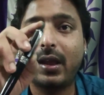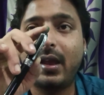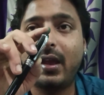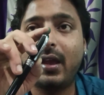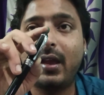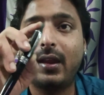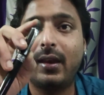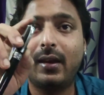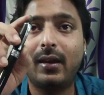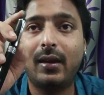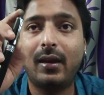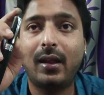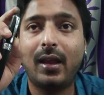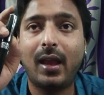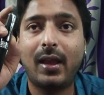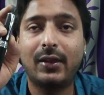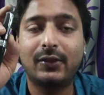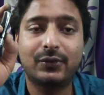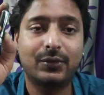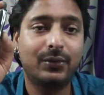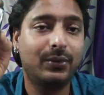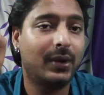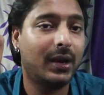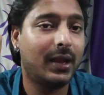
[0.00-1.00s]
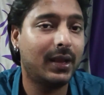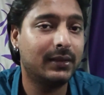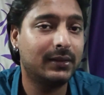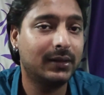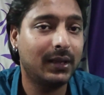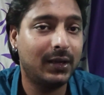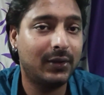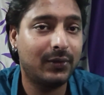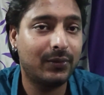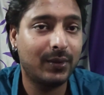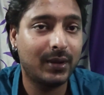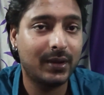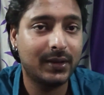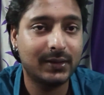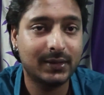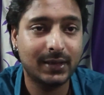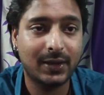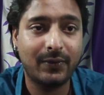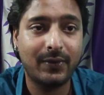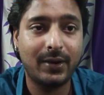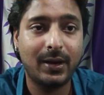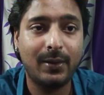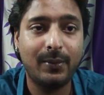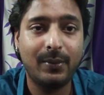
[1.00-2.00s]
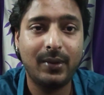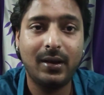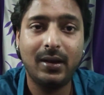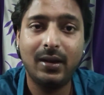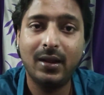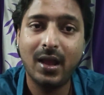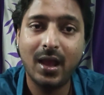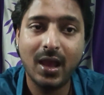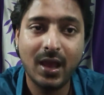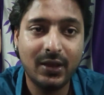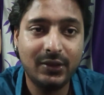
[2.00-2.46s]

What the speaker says: and as soon as it was available